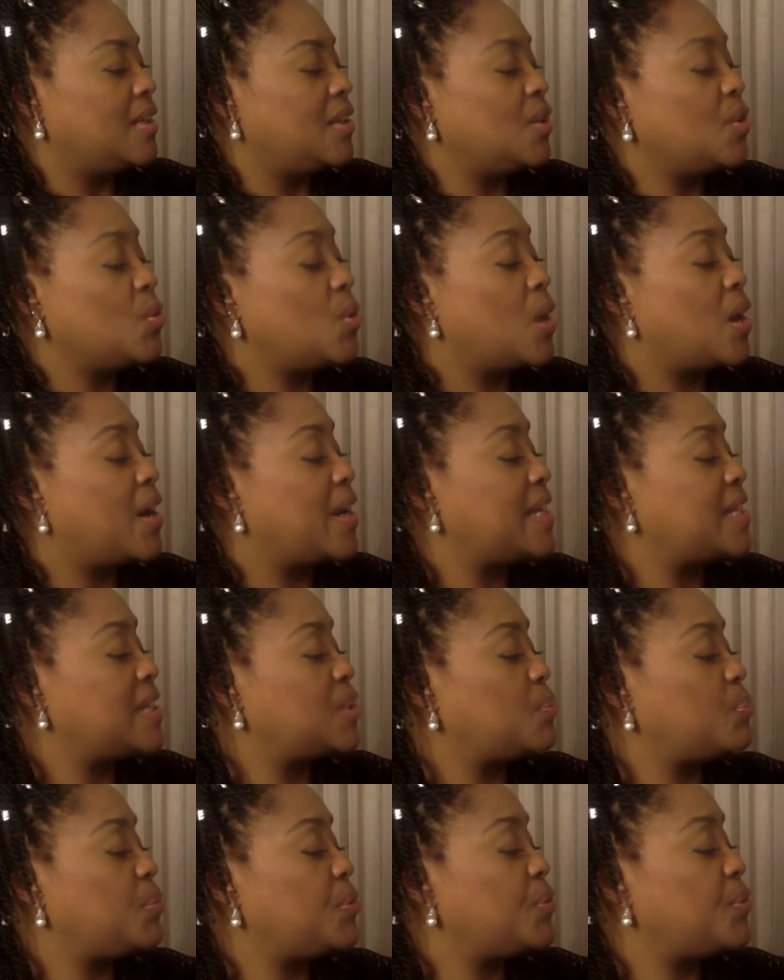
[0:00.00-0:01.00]
you are
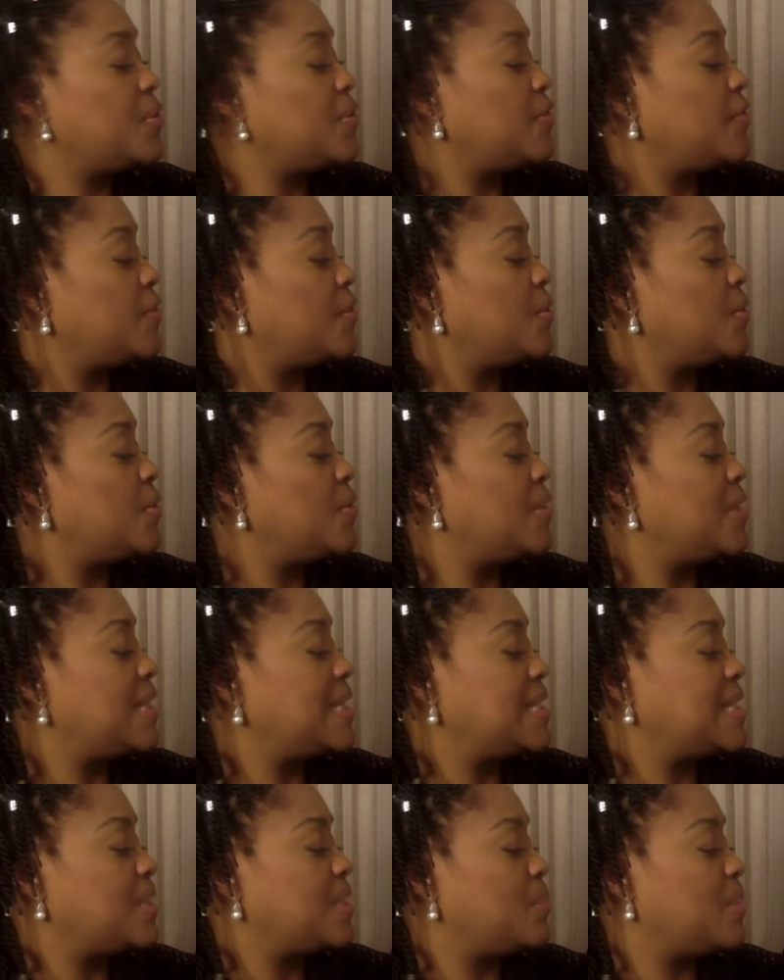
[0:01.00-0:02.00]
as beautiful
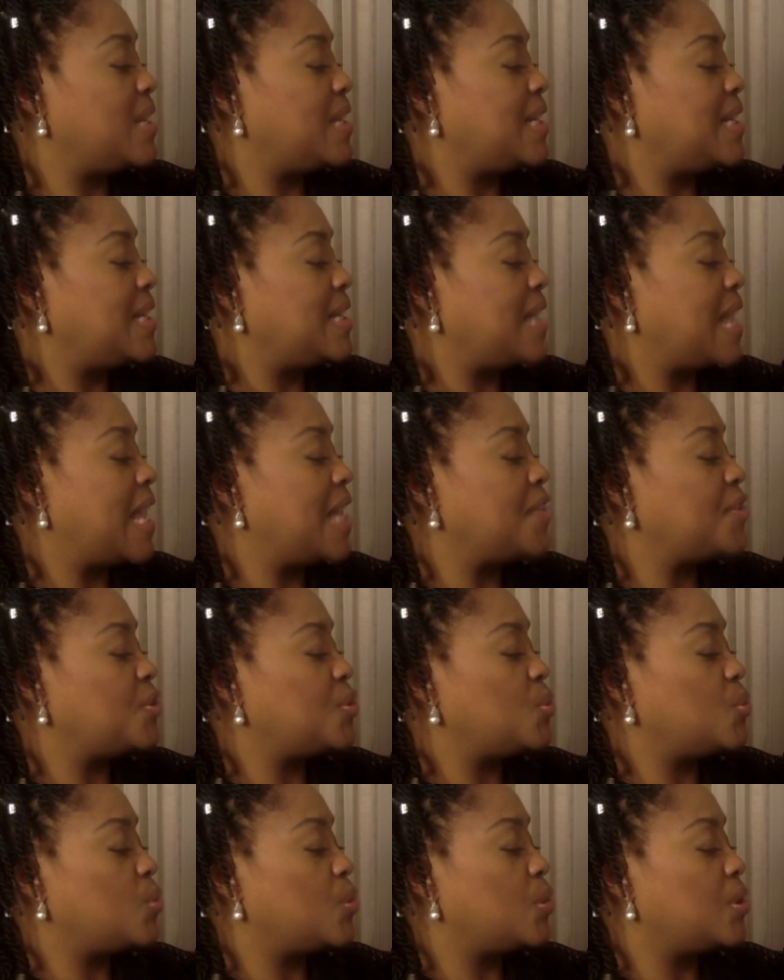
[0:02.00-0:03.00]
this minute as
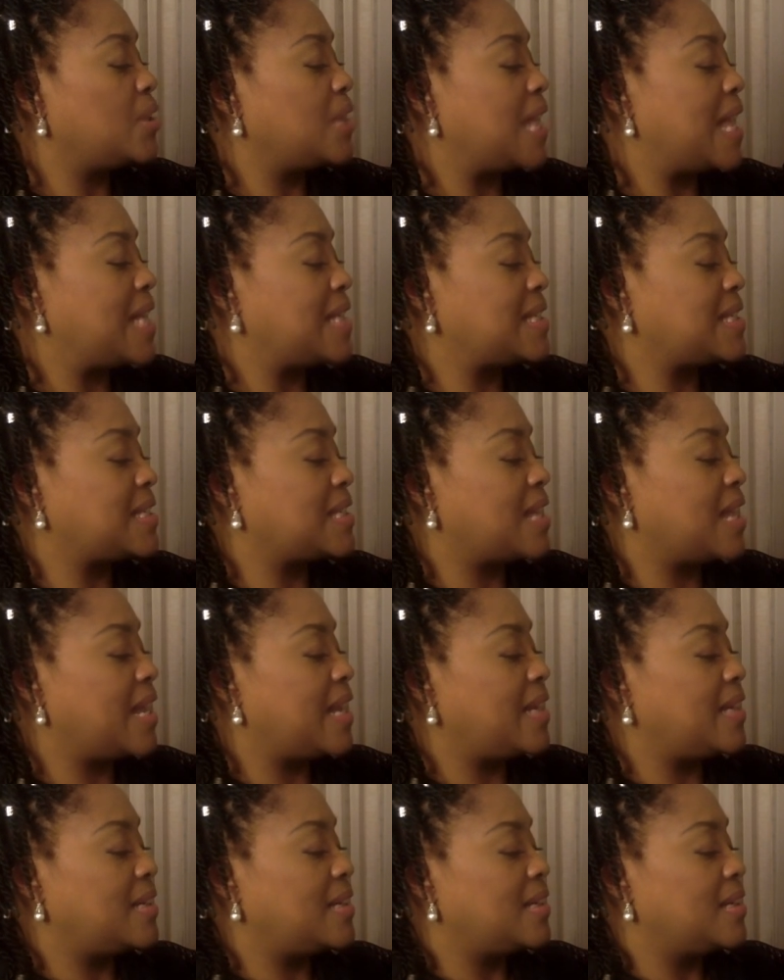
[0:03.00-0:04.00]
you were last
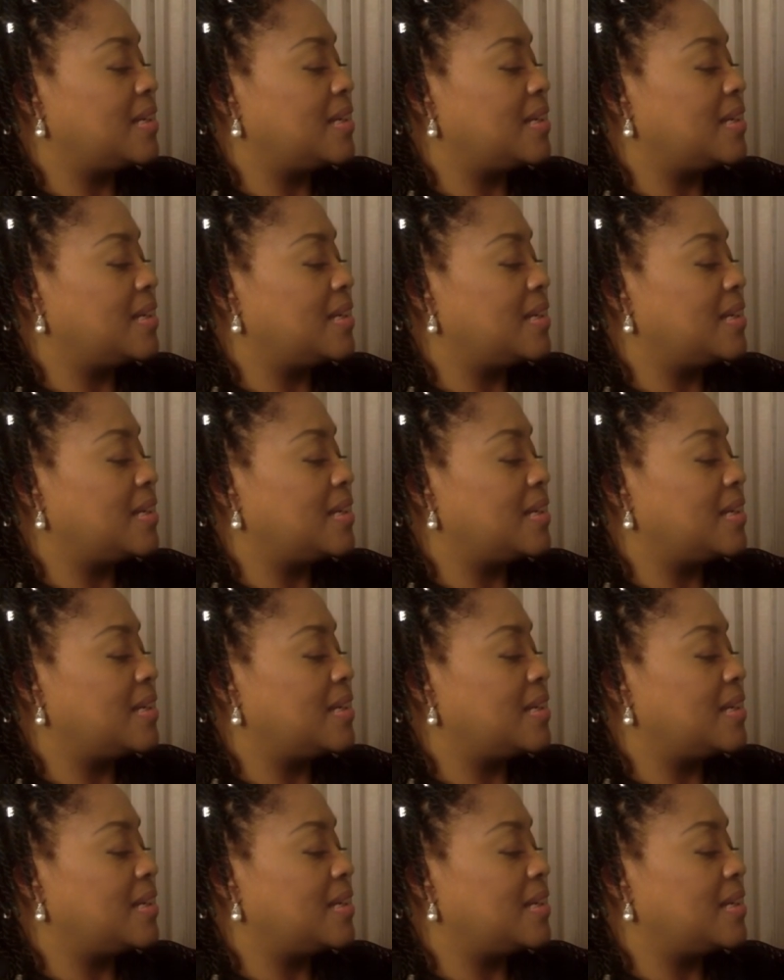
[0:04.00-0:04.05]
night.